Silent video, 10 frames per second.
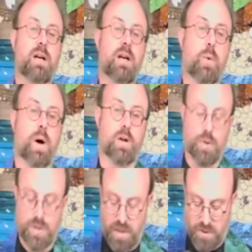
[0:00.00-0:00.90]
while
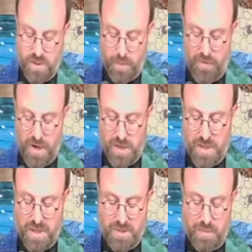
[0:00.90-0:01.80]
also
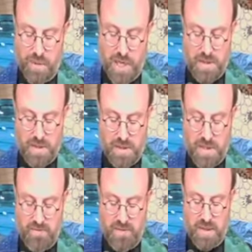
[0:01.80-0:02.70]
subverting some gender
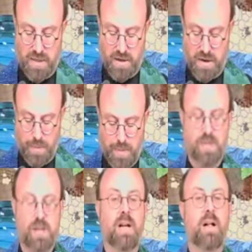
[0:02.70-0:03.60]
stereotypes,
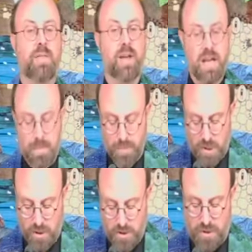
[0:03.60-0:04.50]
the hymn
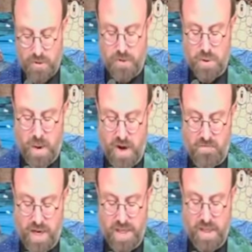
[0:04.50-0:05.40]
concludes by
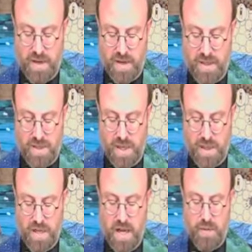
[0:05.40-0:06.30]
recognizing
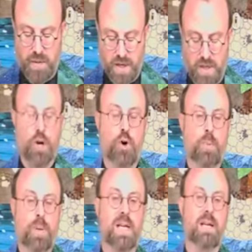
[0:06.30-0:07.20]
that
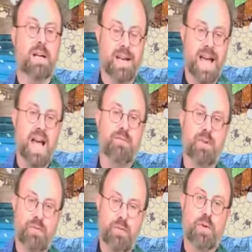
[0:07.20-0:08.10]
nobody can ever
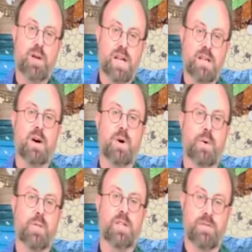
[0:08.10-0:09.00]
fully know
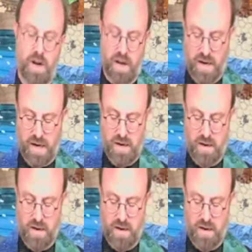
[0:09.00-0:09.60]
the divine.